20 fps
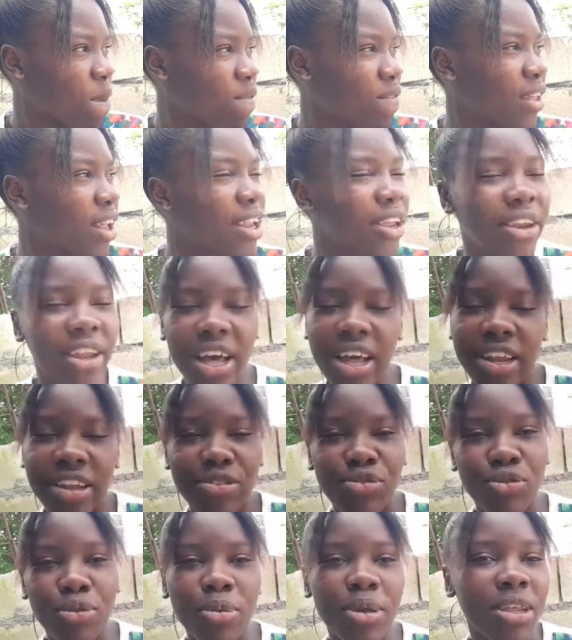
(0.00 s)
Tell him the
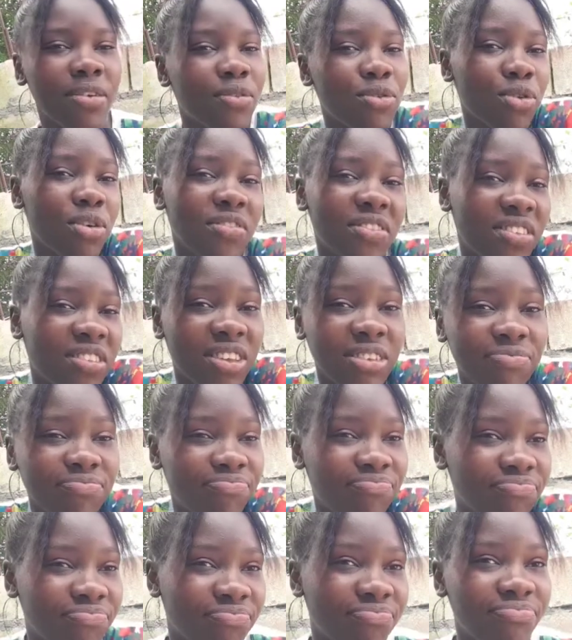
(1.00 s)
honest truth, me even know what to say.
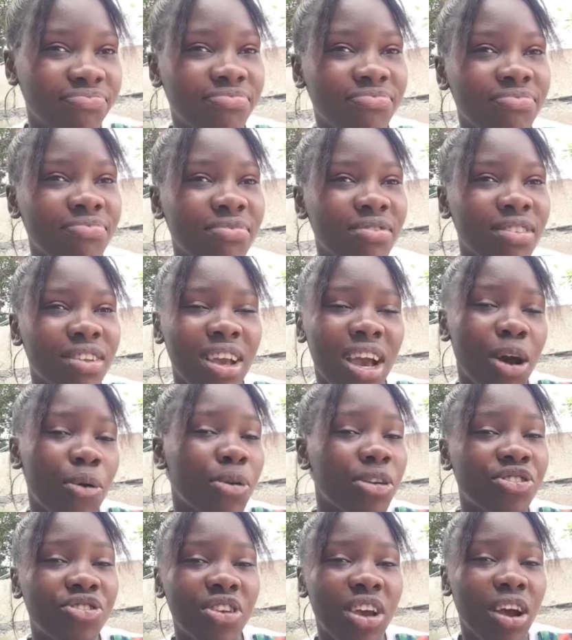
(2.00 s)
Because
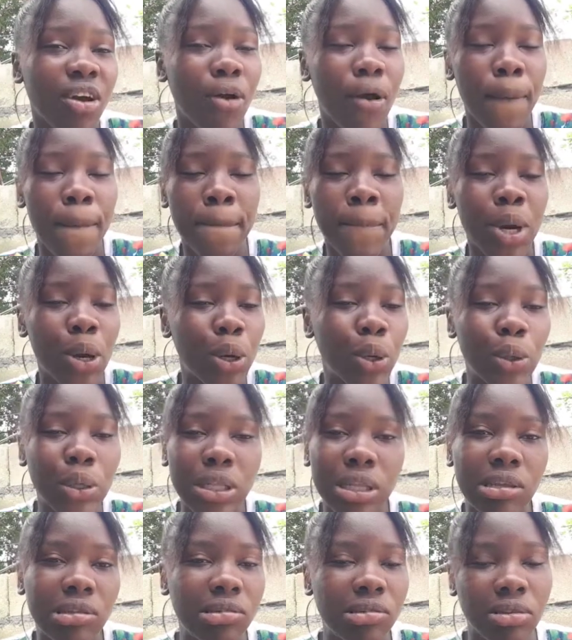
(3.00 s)
when she come about,
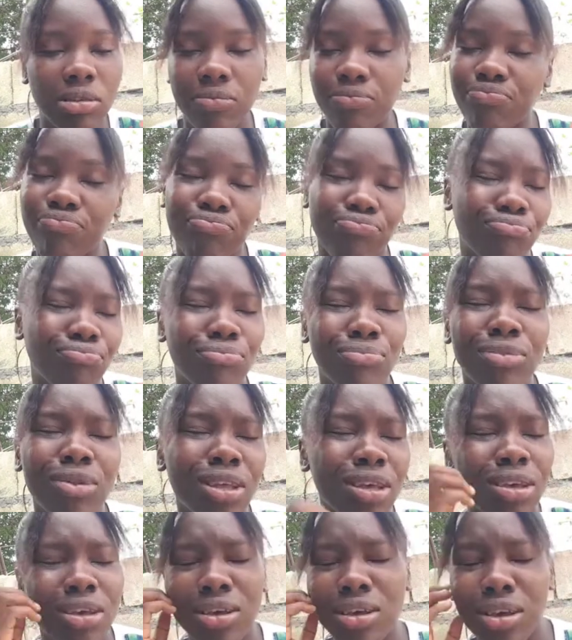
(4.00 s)

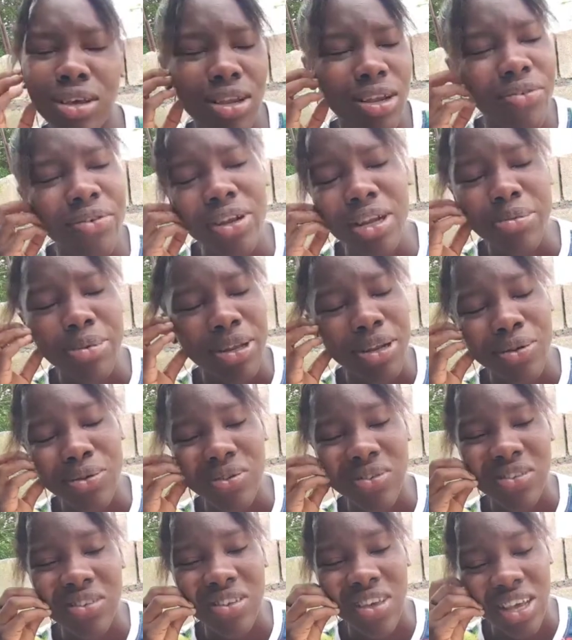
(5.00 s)
it really make no
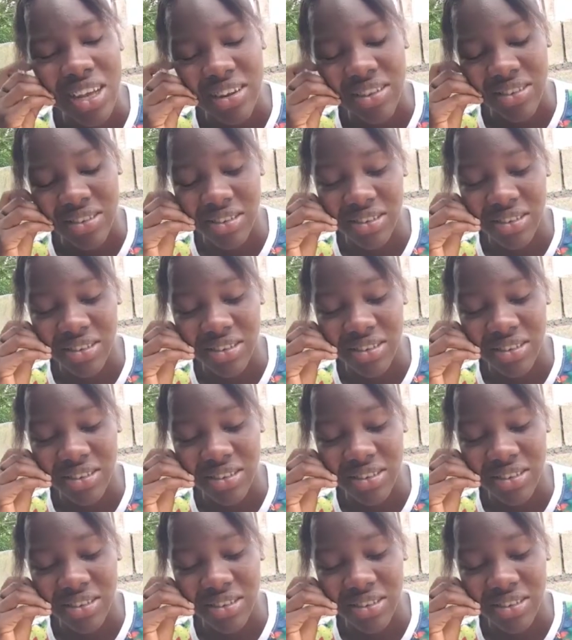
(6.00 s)
sense.